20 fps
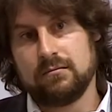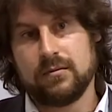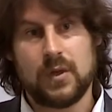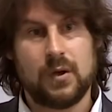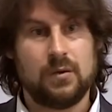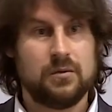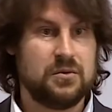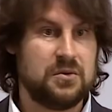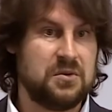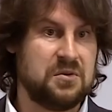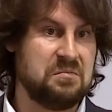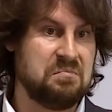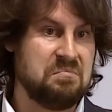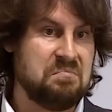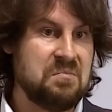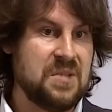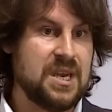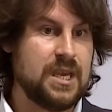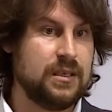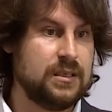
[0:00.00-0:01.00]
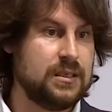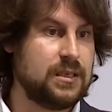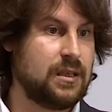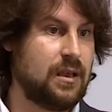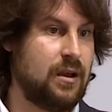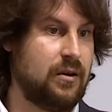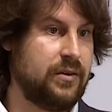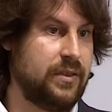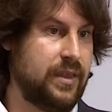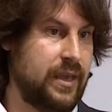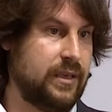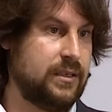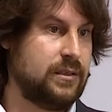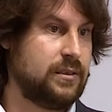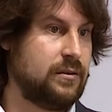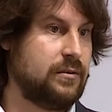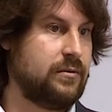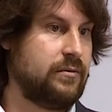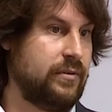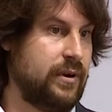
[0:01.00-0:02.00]
those means nowadays
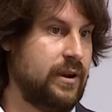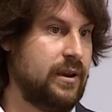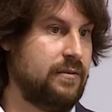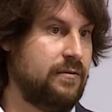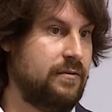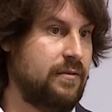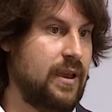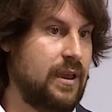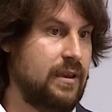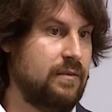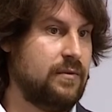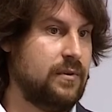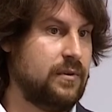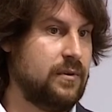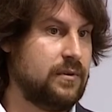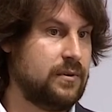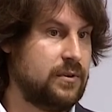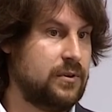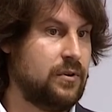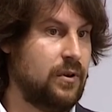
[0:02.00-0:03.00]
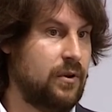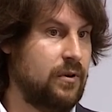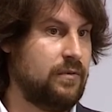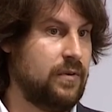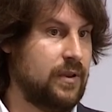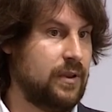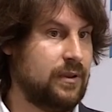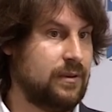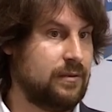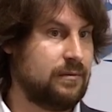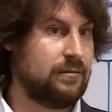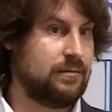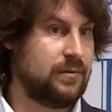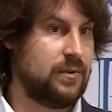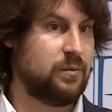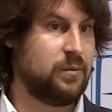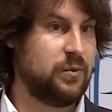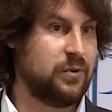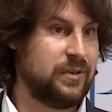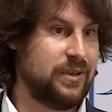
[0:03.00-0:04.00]
don't really favor serving
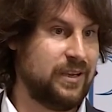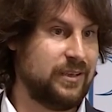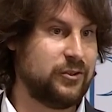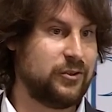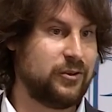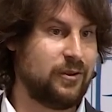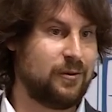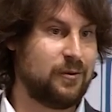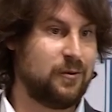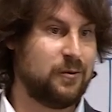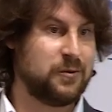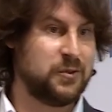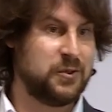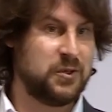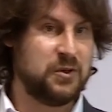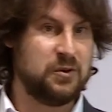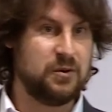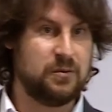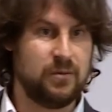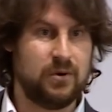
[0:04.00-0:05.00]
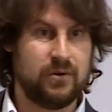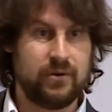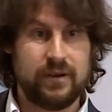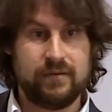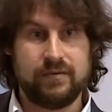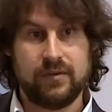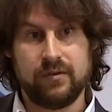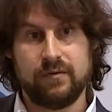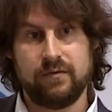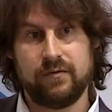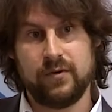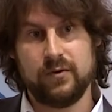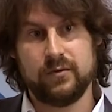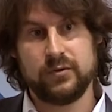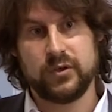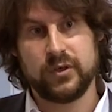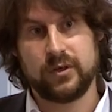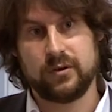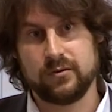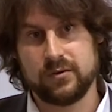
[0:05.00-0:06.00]
the potential consumer or even the
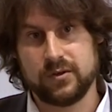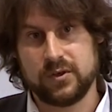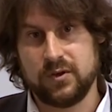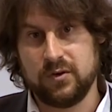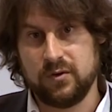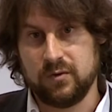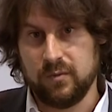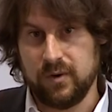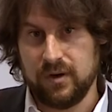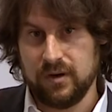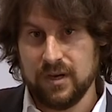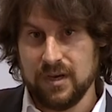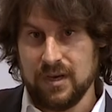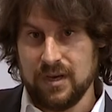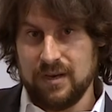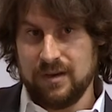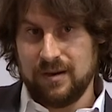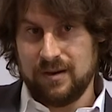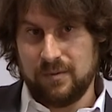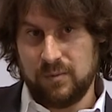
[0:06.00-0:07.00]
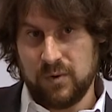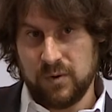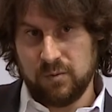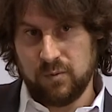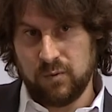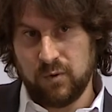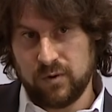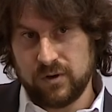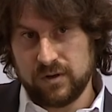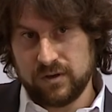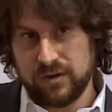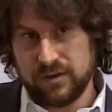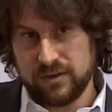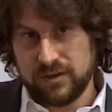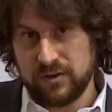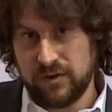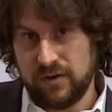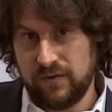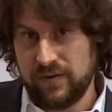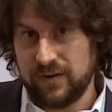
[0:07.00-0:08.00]
future consumer, uh, but more uh,
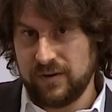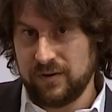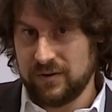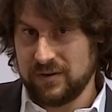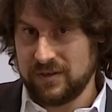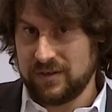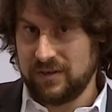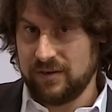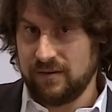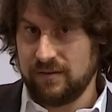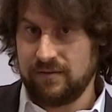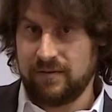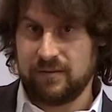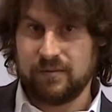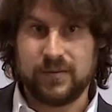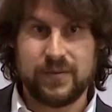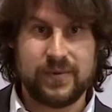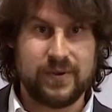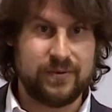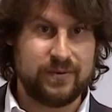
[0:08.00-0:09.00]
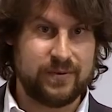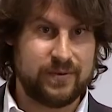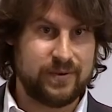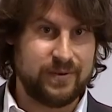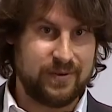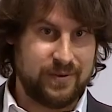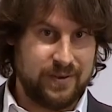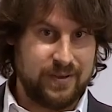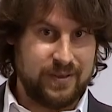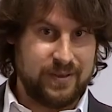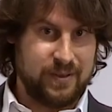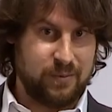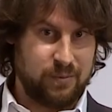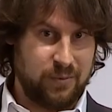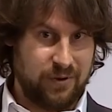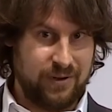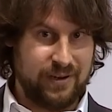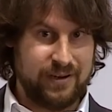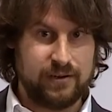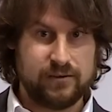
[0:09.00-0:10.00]
serving yourself and, and uh, the
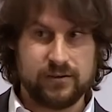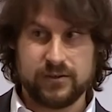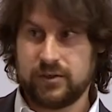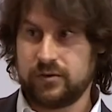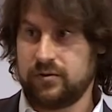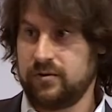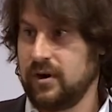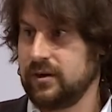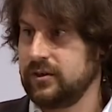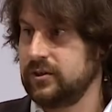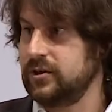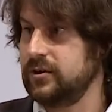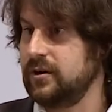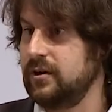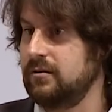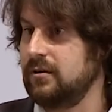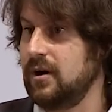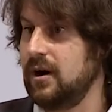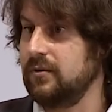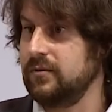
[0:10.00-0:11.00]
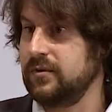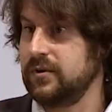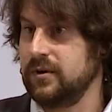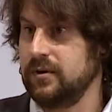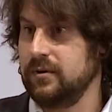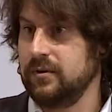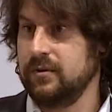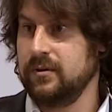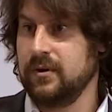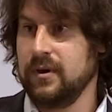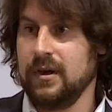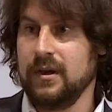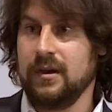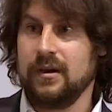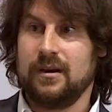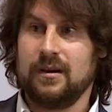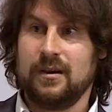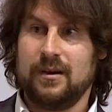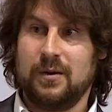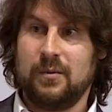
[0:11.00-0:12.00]
political structure around you
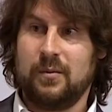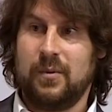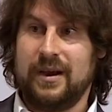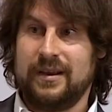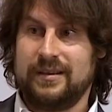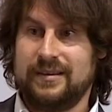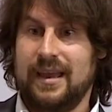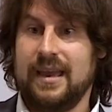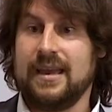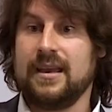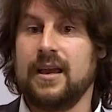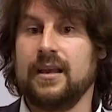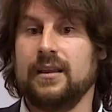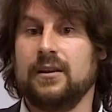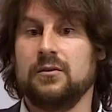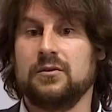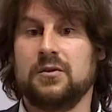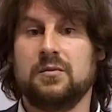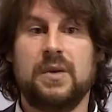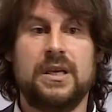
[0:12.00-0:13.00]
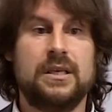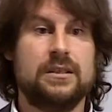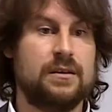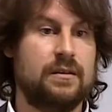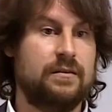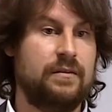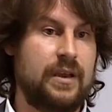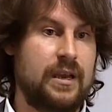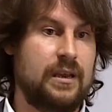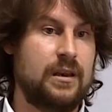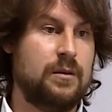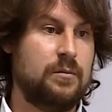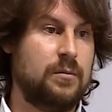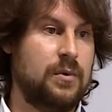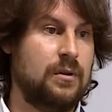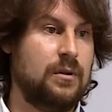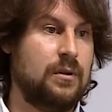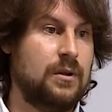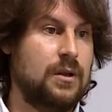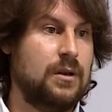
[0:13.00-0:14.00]
uh, by taking those means
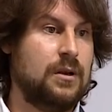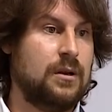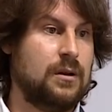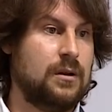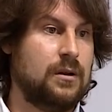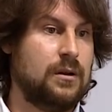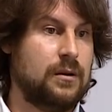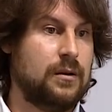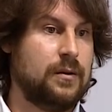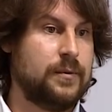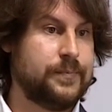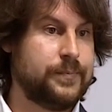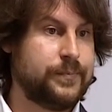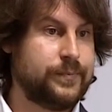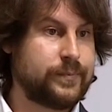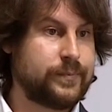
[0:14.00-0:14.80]
available. Um,